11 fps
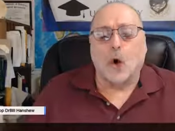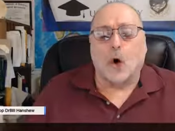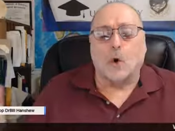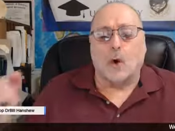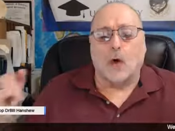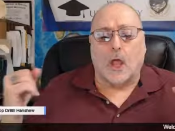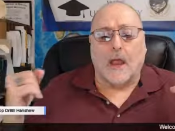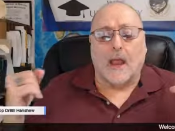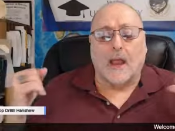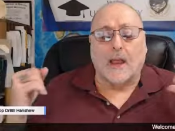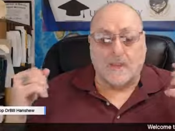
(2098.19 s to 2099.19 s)
or what
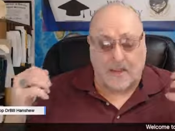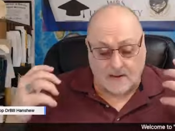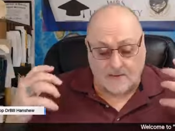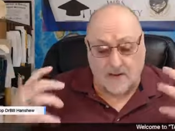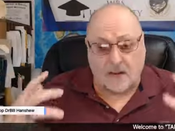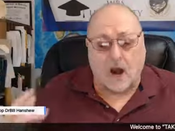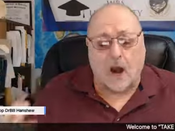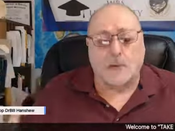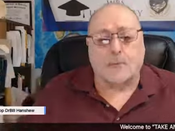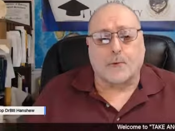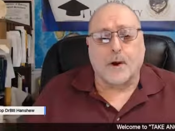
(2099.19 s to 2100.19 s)
even in
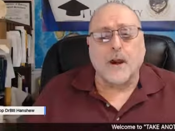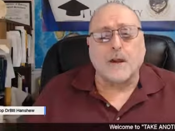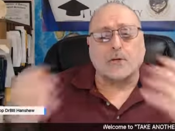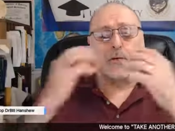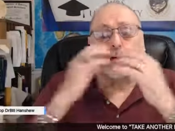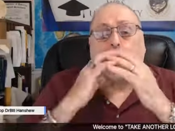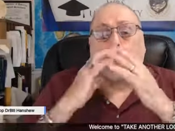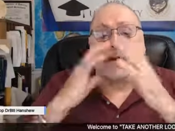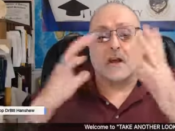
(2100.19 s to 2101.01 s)
our prayers or in our